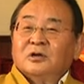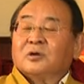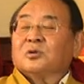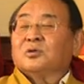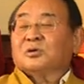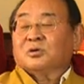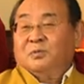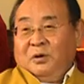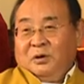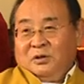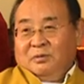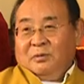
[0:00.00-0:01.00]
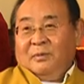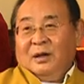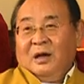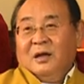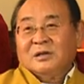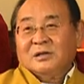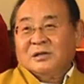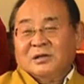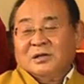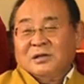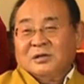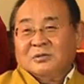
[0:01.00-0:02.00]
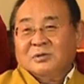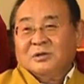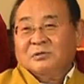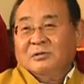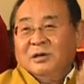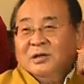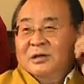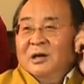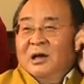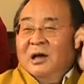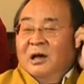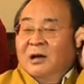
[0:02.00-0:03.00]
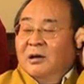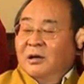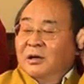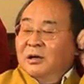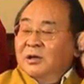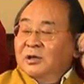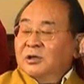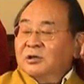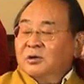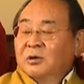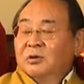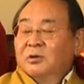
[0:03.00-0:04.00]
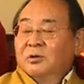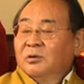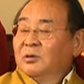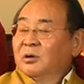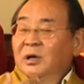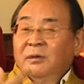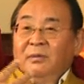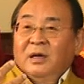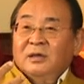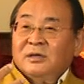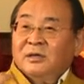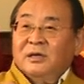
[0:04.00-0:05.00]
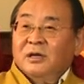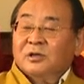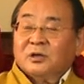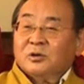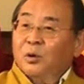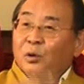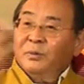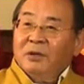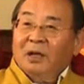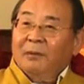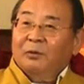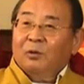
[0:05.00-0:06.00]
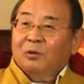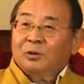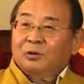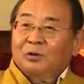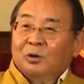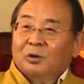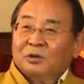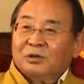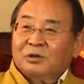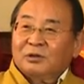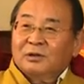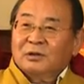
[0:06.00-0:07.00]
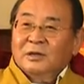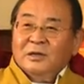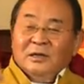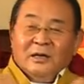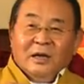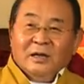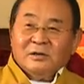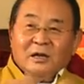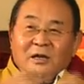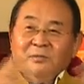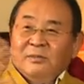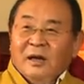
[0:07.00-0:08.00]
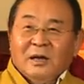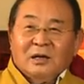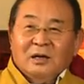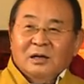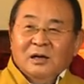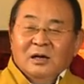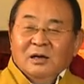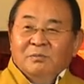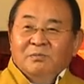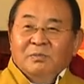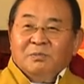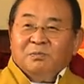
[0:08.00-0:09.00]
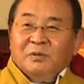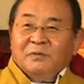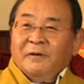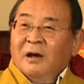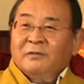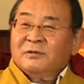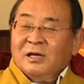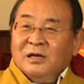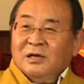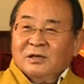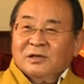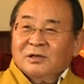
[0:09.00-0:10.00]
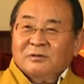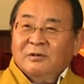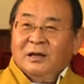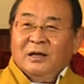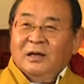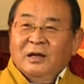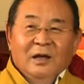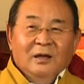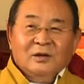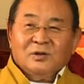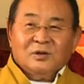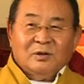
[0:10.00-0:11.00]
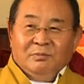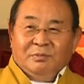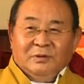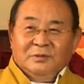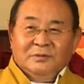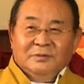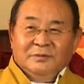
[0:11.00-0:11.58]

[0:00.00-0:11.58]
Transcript: the crucial points of the Mengat teachings, which really are so amazing. They just opened up all the doors and really make profound things really simple.